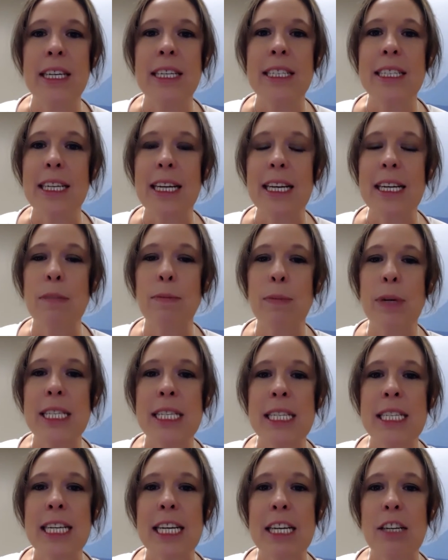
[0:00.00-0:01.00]
Today's
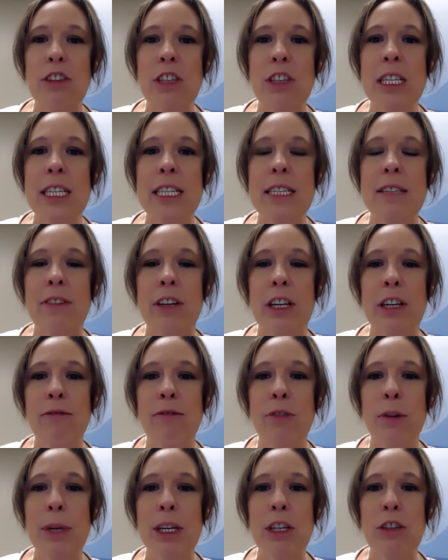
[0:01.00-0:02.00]
presentation is for
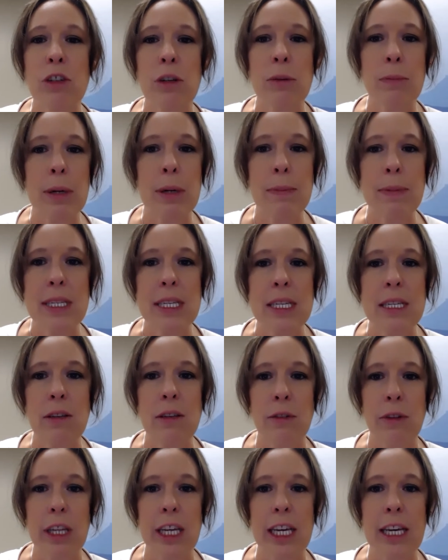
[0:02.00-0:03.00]
informational purposes
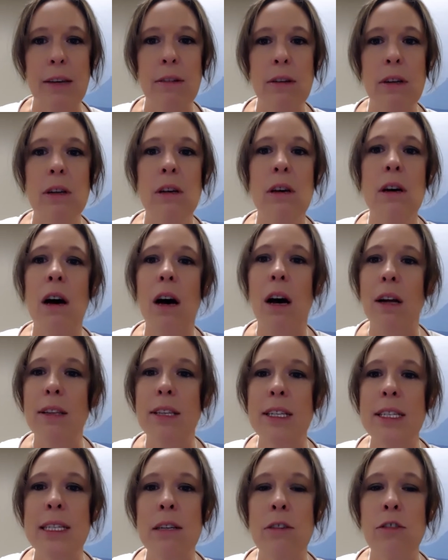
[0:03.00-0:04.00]
only. All
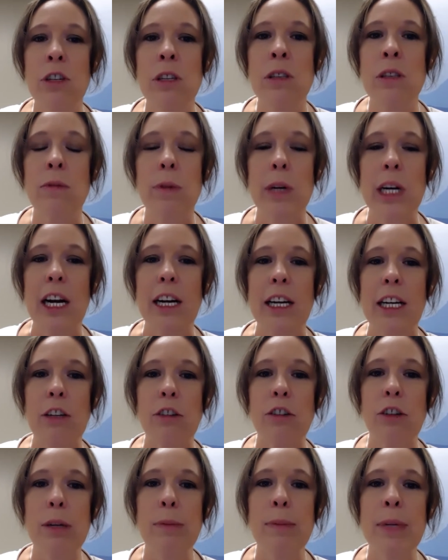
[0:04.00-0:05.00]
decisions regarding
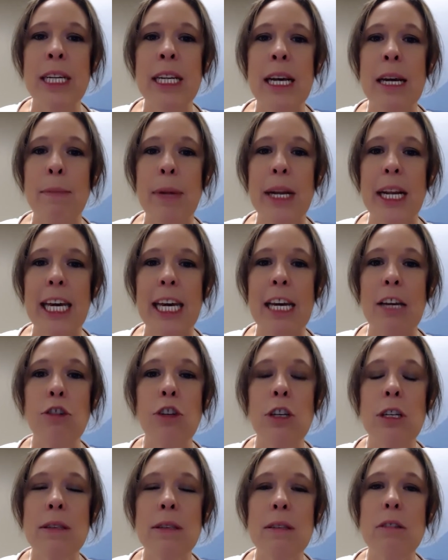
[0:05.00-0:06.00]
treatment and
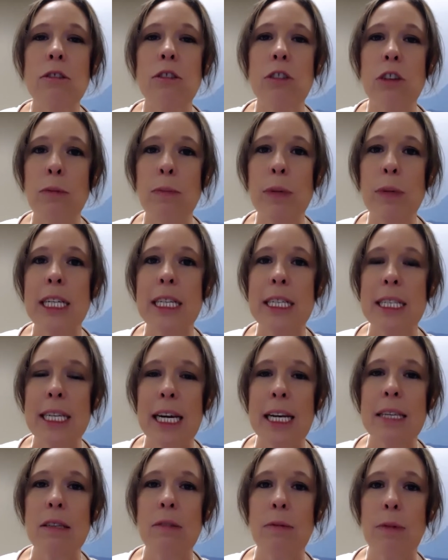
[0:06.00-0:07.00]
medications should be
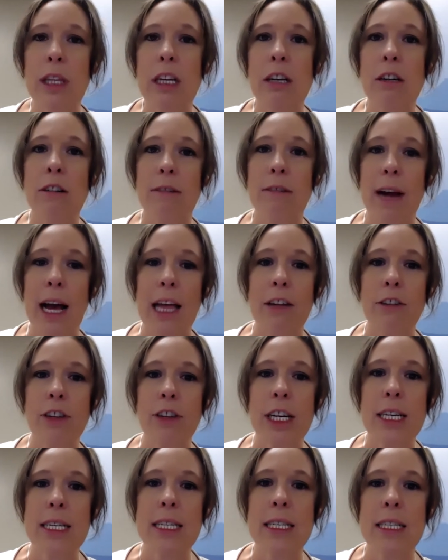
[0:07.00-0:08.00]
discussed with your
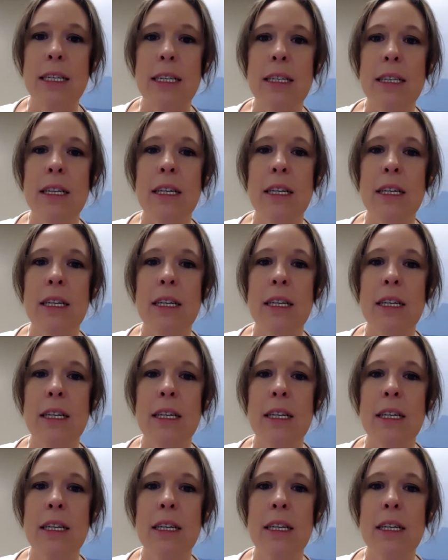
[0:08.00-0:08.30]
neurologist.